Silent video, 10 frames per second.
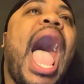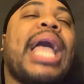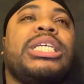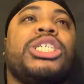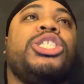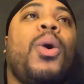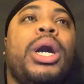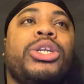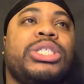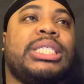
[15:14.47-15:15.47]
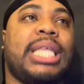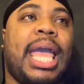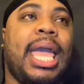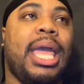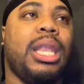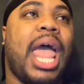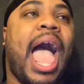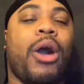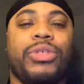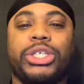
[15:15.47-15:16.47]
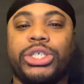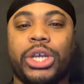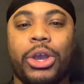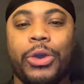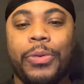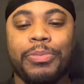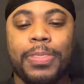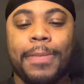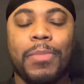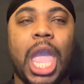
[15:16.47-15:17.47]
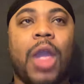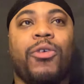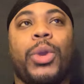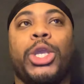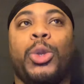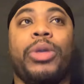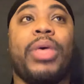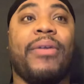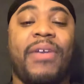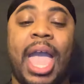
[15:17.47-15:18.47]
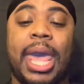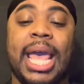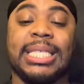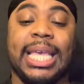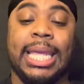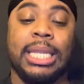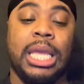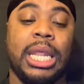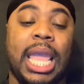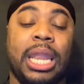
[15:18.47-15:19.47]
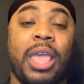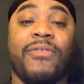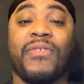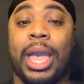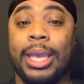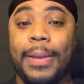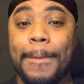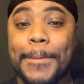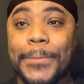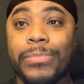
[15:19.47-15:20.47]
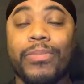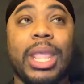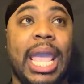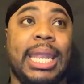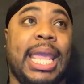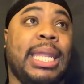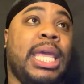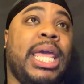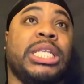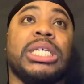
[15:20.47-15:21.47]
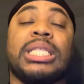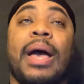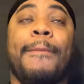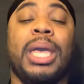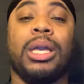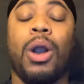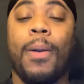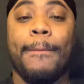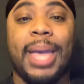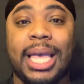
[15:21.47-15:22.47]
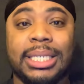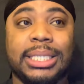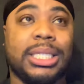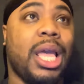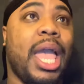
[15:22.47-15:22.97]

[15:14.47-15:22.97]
just don't understand how this show, every reunion they've had has ended in a fight and ended in just a big old mess.